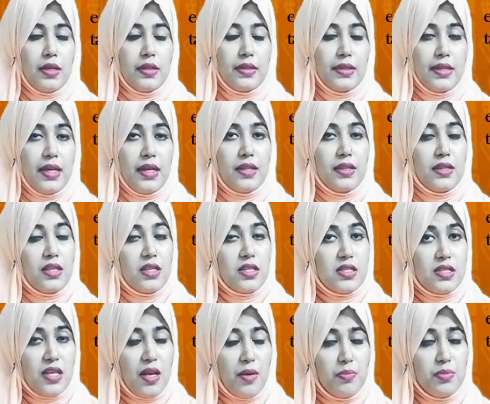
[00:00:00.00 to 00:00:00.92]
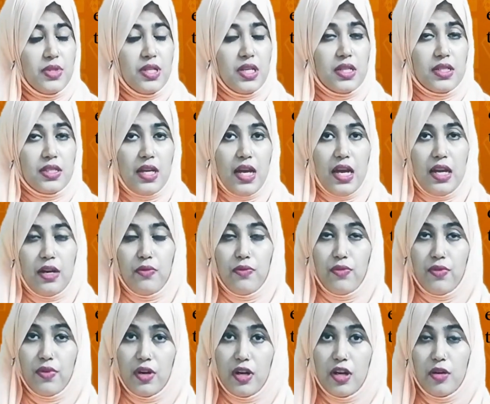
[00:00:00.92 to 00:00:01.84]
then the subject and
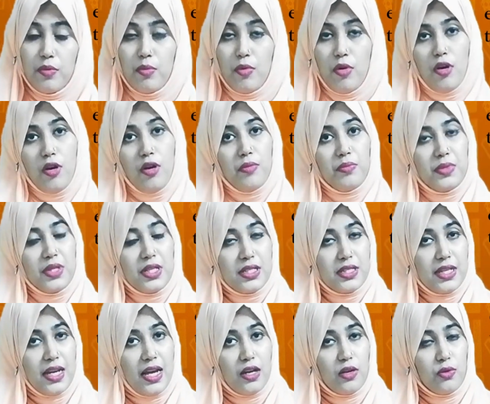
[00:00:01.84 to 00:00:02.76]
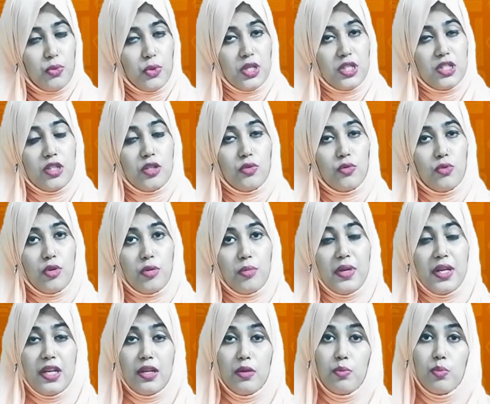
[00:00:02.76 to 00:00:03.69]
verb of the tag question will
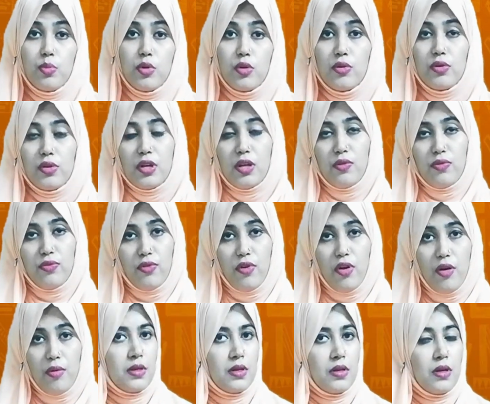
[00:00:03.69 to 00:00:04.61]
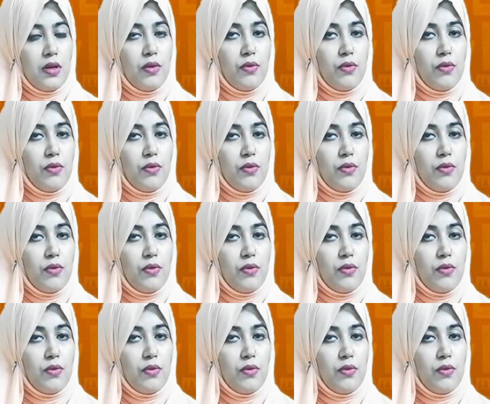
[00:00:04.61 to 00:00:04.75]
be in plural form.